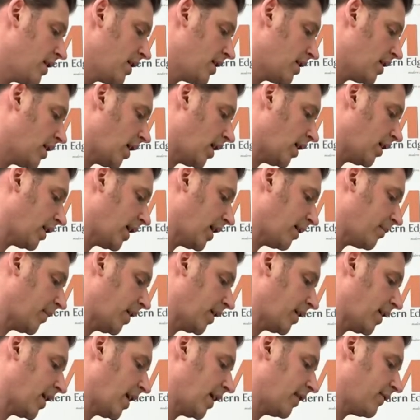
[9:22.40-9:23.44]
I'll let my
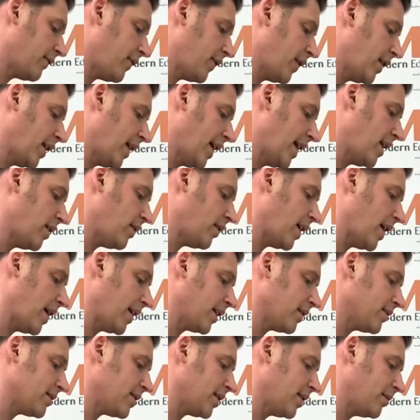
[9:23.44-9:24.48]
guide fall out. I can
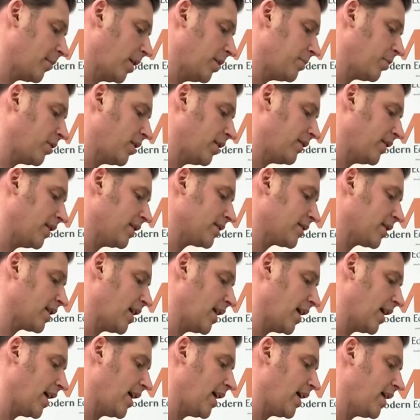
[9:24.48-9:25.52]
see my previous cut
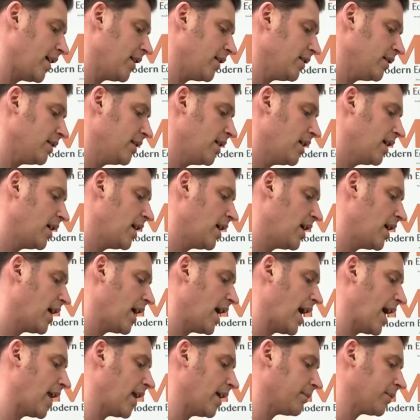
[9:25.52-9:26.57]
hair,
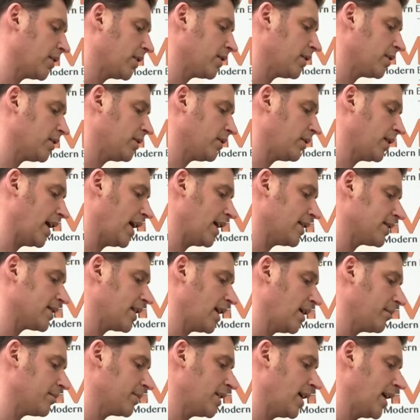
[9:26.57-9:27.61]
and I'm going to do that
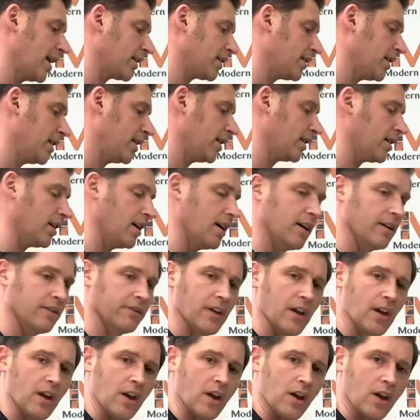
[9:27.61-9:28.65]
same technique of
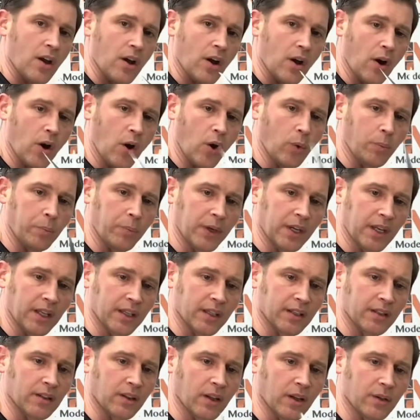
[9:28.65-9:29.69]
opening
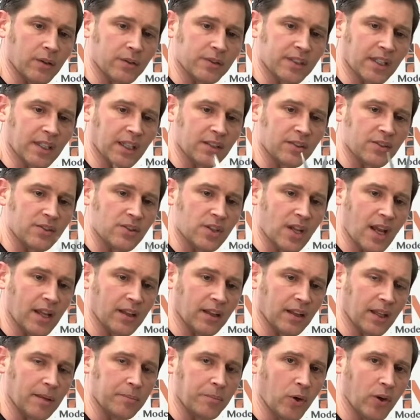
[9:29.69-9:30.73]
and closing and
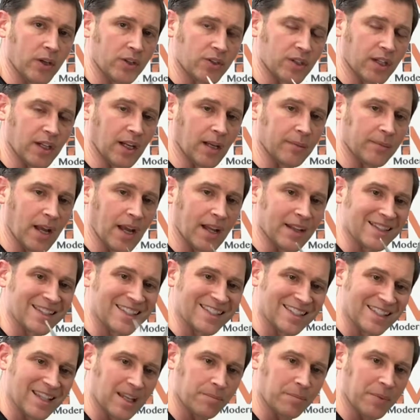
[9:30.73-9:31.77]
gently pushing. I'm not
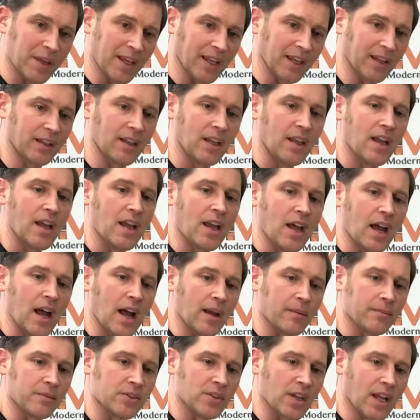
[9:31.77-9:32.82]
snipping. I'm
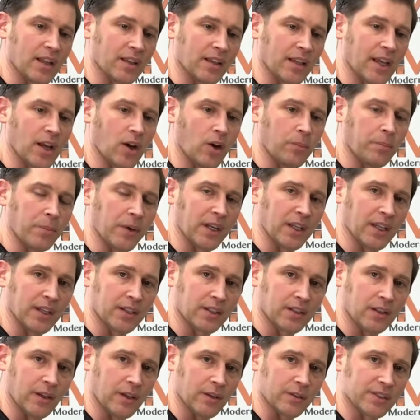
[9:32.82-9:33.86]
gently opening and
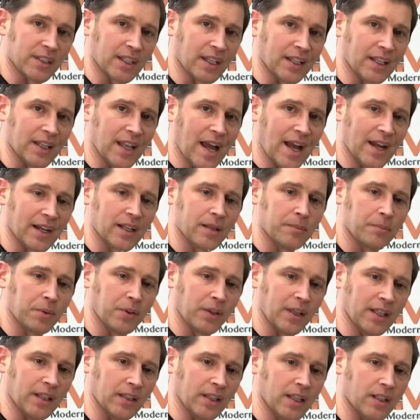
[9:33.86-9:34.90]
closing and not
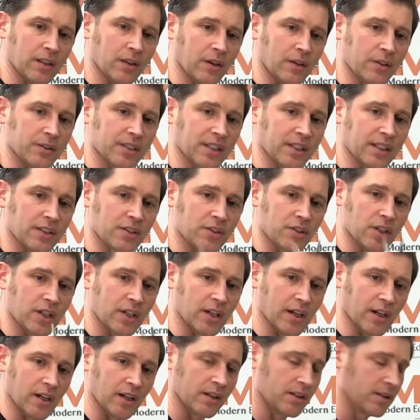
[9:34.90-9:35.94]
completely closing the
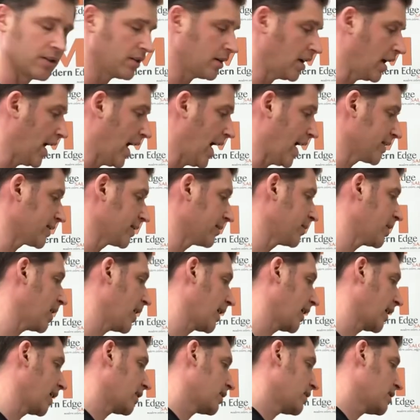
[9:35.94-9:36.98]
shear as I'm cutting.